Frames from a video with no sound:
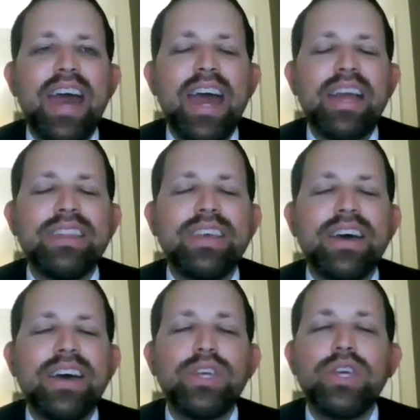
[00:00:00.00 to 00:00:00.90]
And
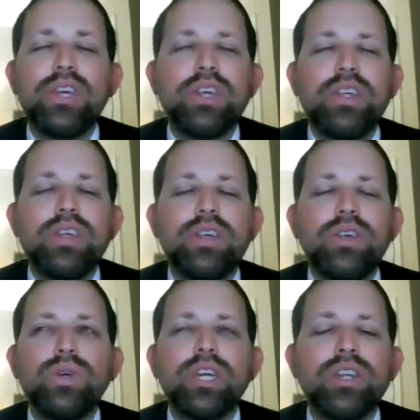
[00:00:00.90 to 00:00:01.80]

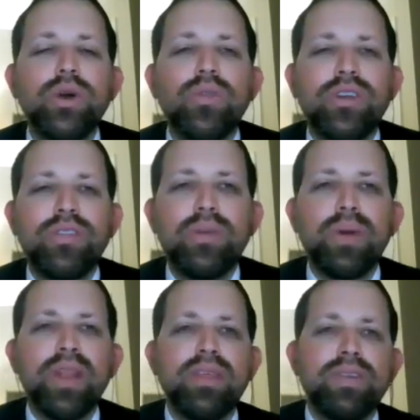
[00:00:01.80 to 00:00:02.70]
you can go there in the
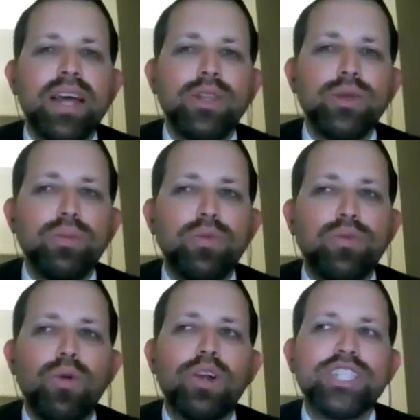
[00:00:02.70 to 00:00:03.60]
month of Elul
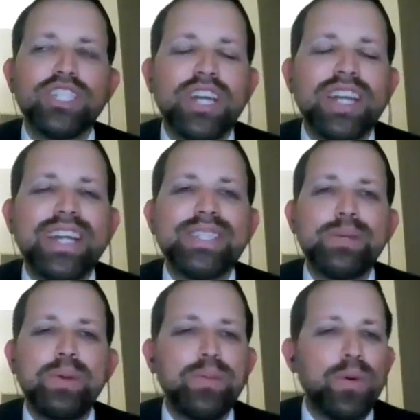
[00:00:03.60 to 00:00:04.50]
before Rosh Hashanah and
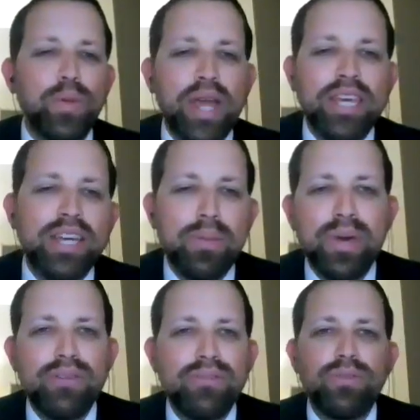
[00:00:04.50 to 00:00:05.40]
see people waking
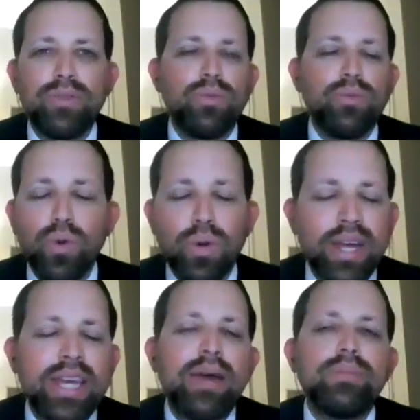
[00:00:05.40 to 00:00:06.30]
up at 4
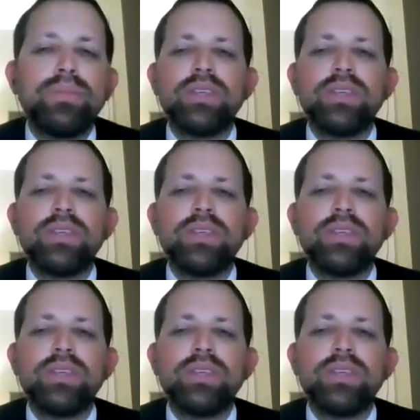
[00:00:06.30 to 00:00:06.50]
a.m.